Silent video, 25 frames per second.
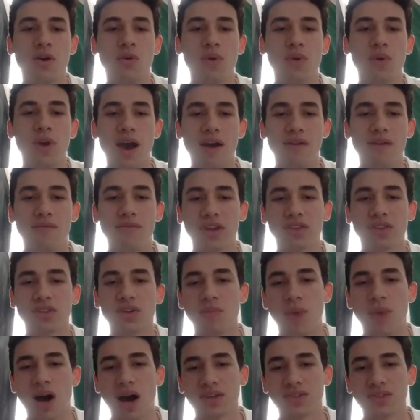We have
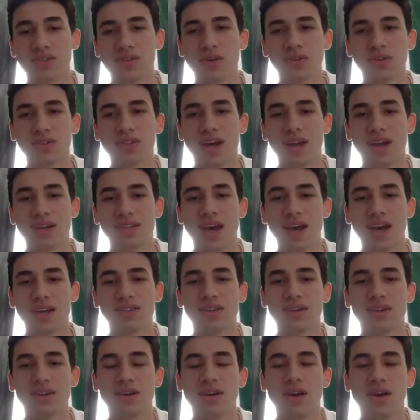Victor Bastos that is
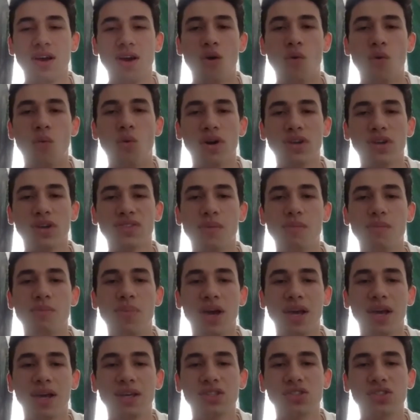asking, what is the
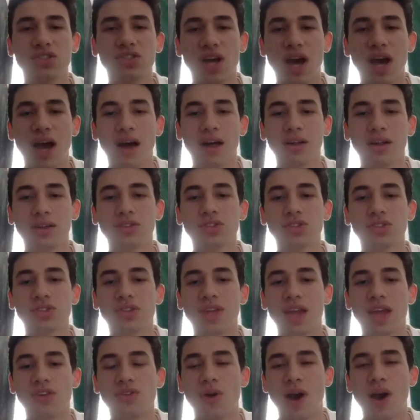biggest challenge
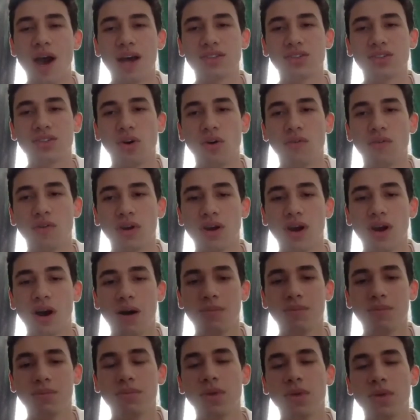that you had to
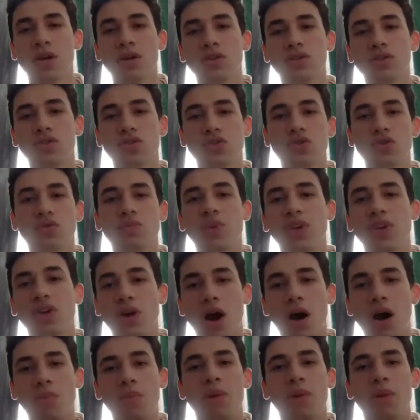overcome to
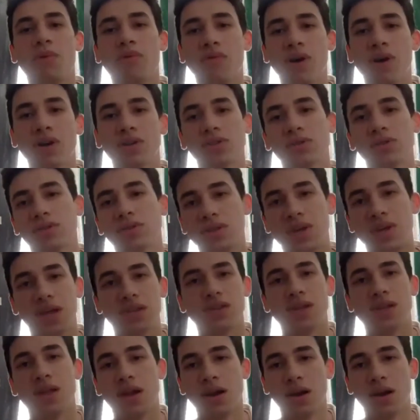become a professional, to
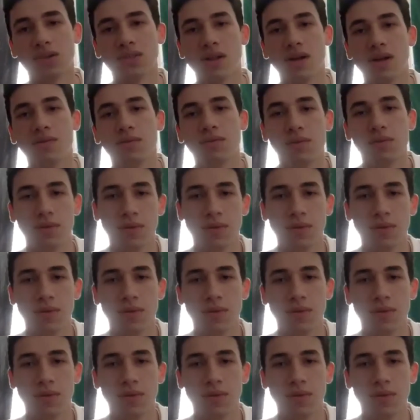get to that next level?